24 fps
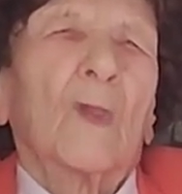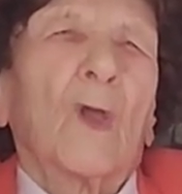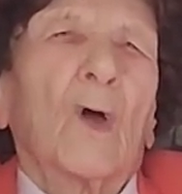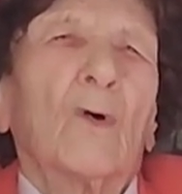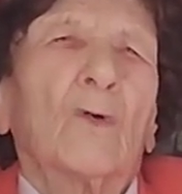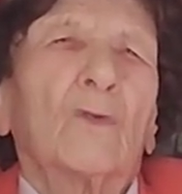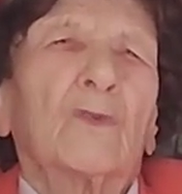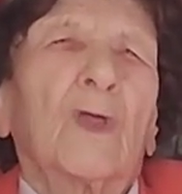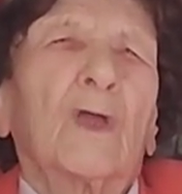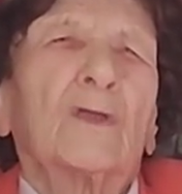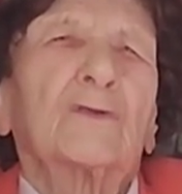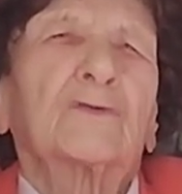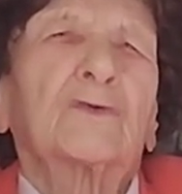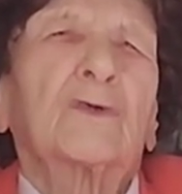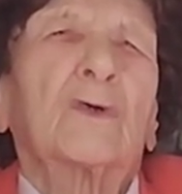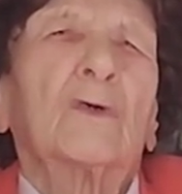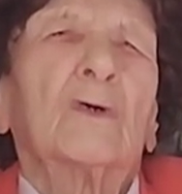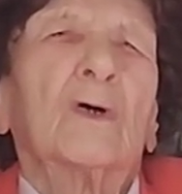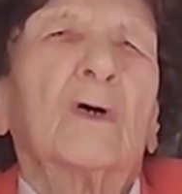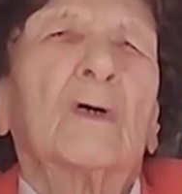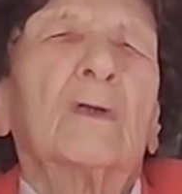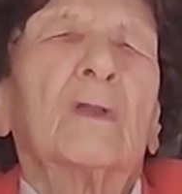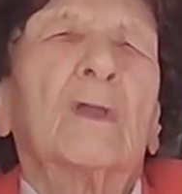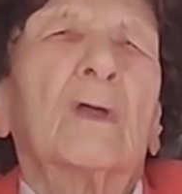Oh, that's so.
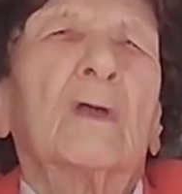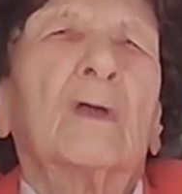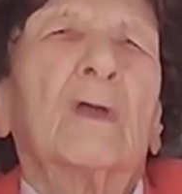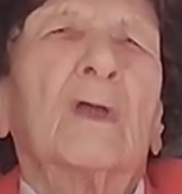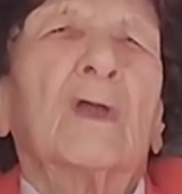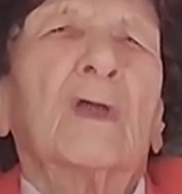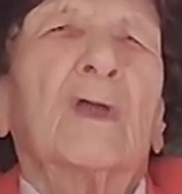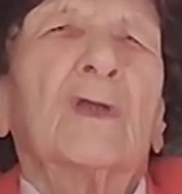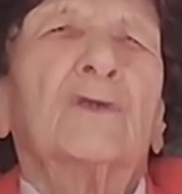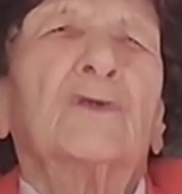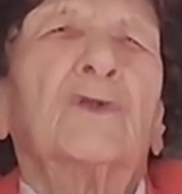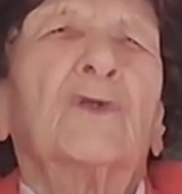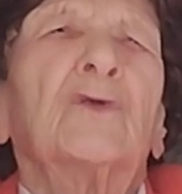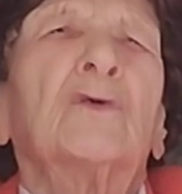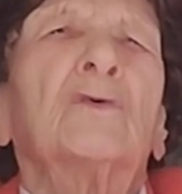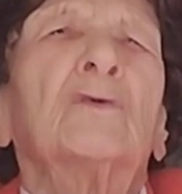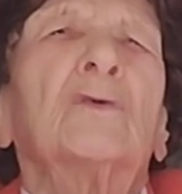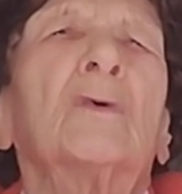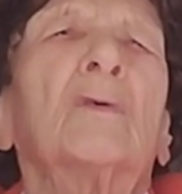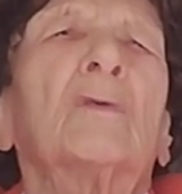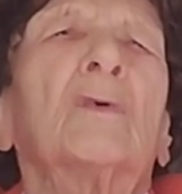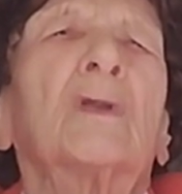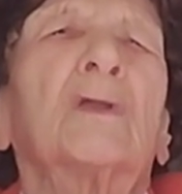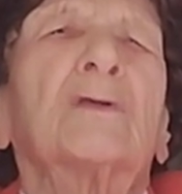good. Do you
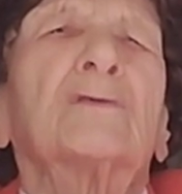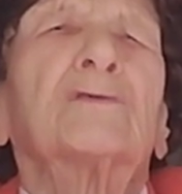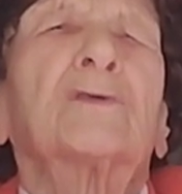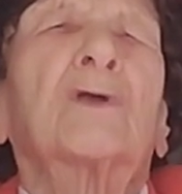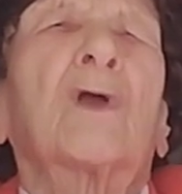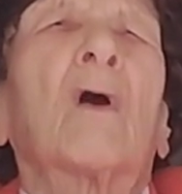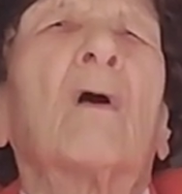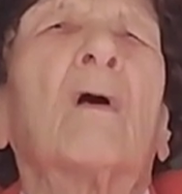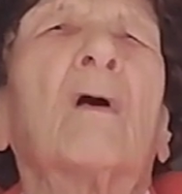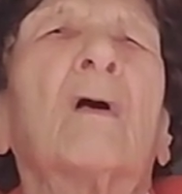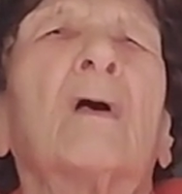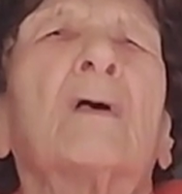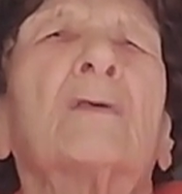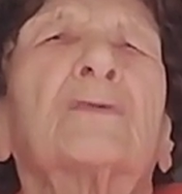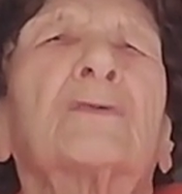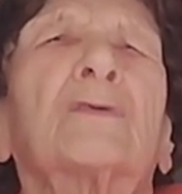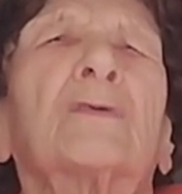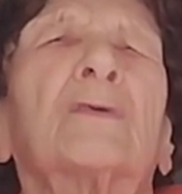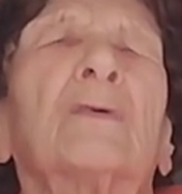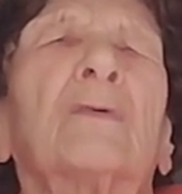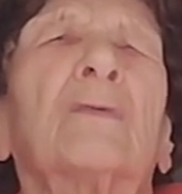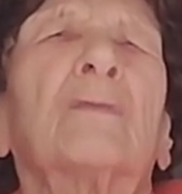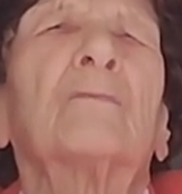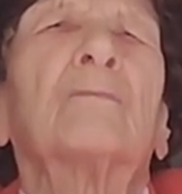know what it
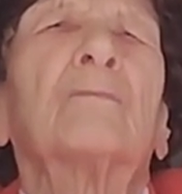costs?